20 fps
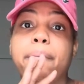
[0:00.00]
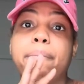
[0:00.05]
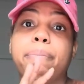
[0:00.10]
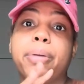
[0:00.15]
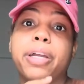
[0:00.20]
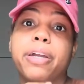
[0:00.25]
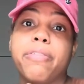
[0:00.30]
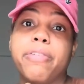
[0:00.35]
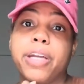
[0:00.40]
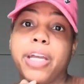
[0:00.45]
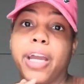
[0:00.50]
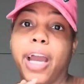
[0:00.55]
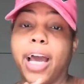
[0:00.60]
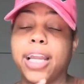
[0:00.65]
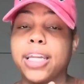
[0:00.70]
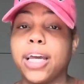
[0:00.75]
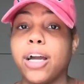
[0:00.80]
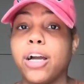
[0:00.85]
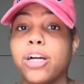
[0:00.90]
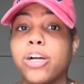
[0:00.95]
Period.
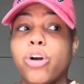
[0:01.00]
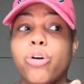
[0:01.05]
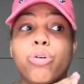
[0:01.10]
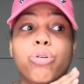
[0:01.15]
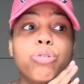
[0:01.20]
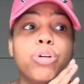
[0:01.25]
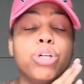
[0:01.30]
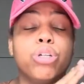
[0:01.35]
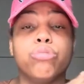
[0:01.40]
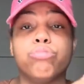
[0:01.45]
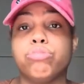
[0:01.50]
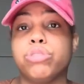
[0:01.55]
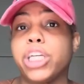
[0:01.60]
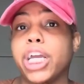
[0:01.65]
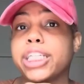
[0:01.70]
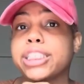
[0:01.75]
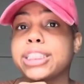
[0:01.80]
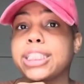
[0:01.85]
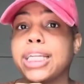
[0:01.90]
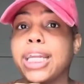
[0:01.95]
I let her go
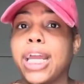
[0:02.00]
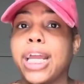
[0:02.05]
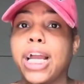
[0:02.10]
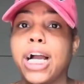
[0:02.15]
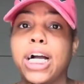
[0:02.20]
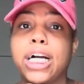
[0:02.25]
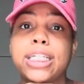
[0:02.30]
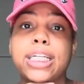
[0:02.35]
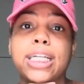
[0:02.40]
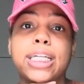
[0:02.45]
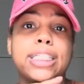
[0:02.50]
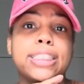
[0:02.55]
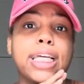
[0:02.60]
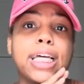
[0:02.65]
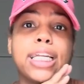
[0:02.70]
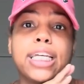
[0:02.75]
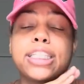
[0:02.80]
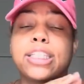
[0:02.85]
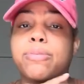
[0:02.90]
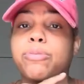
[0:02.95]
yesterday, honey.
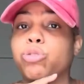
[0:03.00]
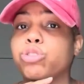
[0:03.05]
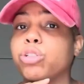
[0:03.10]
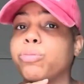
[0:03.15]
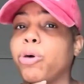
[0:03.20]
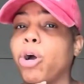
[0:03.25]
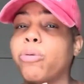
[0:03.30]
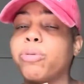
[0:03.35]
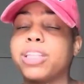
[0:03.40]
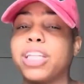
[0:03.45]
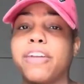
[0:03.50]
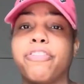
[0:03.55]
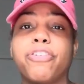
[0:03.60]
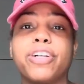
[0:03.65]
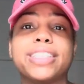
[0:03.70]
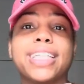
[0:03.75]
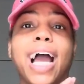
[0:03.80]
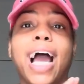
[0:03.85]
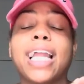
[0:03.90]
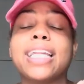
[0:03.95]
Listen, I let them go to the mall with their
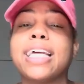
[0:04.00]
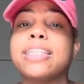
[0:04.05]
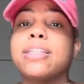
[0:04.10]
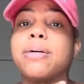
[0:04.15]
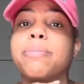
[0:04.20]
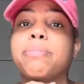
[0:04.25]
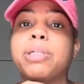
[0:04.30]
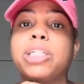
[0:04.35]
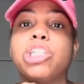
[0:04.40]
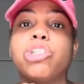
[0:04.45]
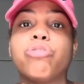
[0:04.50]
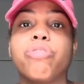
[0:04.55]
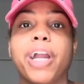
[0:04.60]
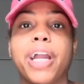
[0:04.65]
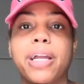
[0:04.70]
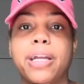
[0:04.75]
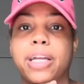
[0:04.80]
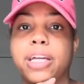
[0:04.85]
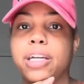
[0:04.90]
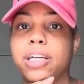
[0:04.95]
friends. I let them be
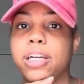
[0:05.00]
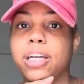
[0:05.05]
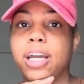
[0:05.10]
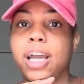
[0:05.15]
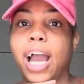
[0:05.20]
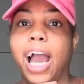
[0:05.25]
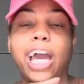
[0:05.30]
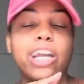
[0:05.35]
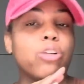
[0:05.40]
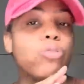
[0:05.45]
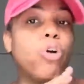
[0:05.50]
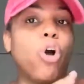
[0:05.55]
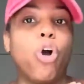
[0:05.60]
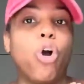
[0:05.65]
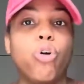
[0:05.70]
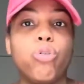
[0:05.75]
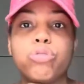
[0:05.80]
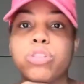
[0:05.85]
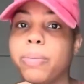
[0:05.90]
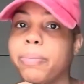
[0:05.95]
great. I
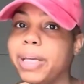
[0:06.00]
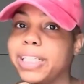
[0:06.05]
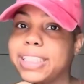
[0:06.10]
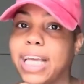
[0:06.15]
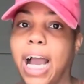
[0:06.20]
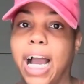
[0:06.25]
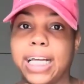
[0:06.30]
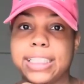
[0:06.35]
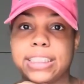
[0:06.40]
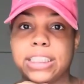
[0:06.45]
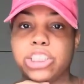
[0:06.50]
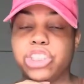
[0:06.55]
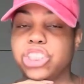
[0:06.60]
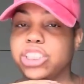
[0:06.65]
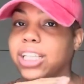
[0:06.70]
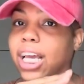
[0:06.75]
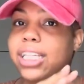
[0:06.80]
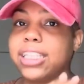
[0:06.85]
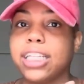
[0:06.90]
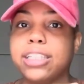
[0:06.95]
don't hold them as
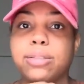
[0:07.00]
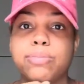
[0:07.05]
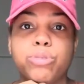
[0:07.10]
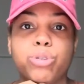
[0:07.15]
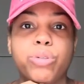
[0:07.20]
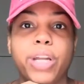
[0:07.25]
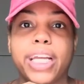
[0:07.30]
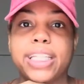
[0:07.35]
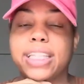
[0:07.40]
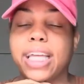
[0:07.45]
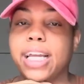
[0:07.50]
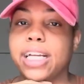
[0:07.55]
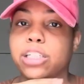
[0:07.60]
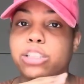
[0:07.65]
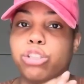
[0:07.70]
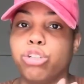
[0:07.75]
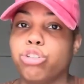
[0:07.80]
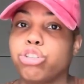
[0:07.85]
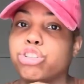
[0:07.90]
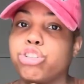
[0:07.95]
hostages. I let them do their
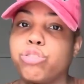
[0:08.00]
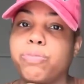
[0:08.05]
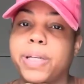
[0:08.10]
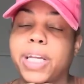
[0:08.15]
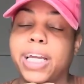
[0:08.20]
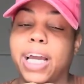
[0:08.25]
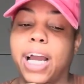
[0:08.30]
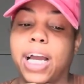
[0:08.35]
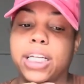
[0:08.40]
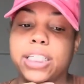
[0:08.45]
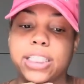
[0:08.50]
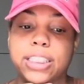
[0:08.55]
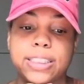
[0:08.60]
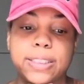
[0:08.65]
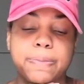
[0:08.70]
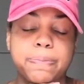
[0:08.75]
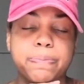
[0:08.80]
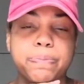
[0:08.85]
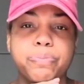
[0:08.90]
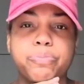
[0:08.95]
thing as long as you being
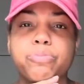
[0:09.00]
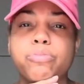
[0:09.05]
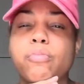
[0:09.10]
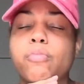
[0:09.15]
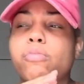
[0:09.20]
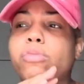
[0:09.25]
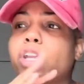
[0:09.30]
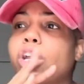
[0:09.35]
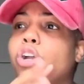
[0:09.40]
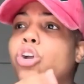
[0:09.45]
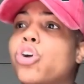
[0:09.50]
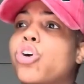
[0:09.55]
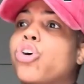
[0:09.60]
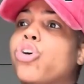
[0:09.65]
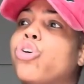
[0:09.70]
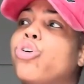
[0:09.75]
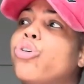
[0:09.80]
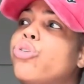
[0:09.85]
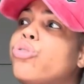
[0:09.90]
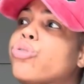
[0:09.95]
honest.
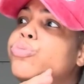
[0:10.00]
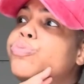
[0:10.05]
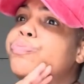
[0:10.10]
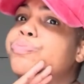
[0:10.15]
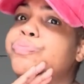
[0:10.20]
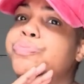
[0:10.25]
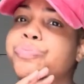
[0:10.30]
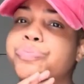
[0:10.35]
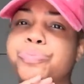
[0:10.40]
Cool.